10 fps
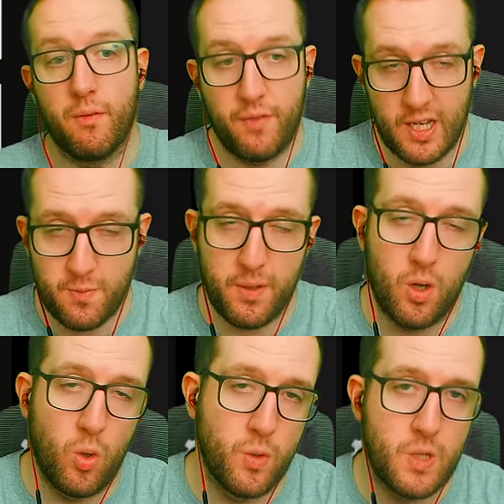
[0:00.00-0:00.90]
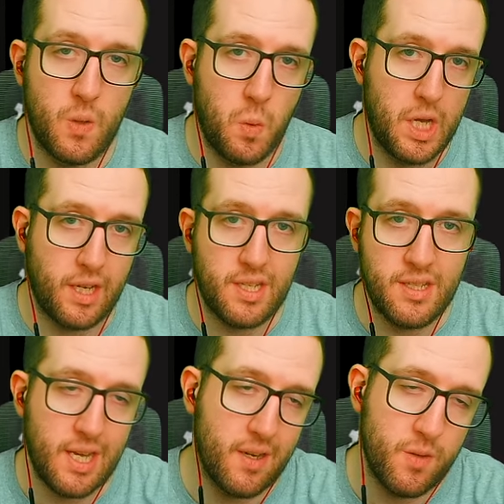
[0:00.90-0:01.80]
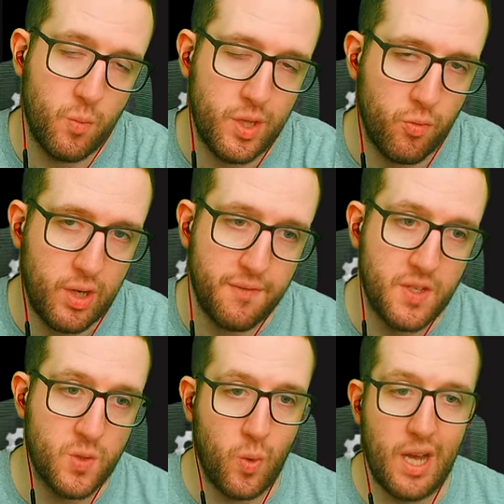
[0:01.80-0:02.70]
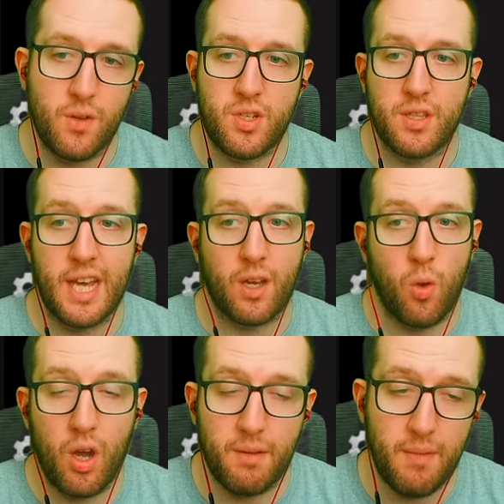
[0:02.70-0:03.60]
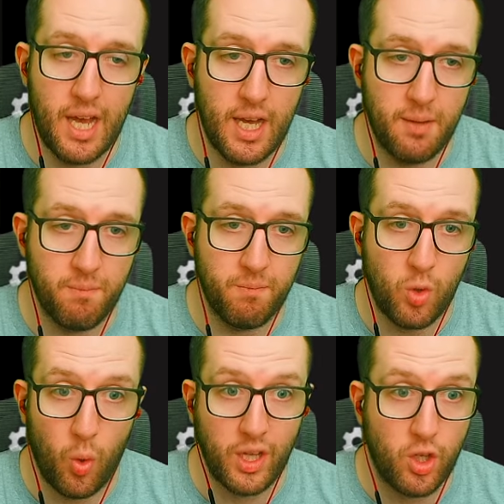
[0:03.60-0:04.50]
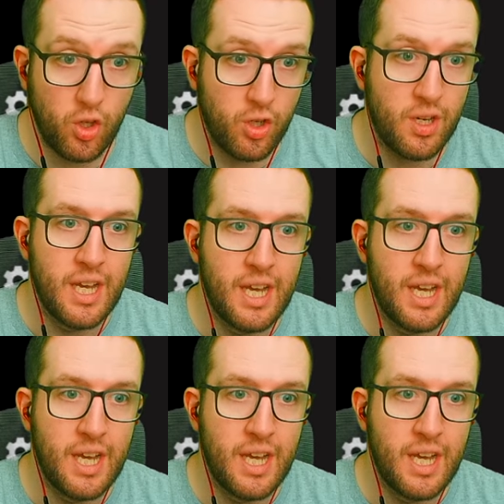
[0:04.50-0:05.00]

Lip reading: Vesper also works in tandem with a Rift as well, so they're quite good.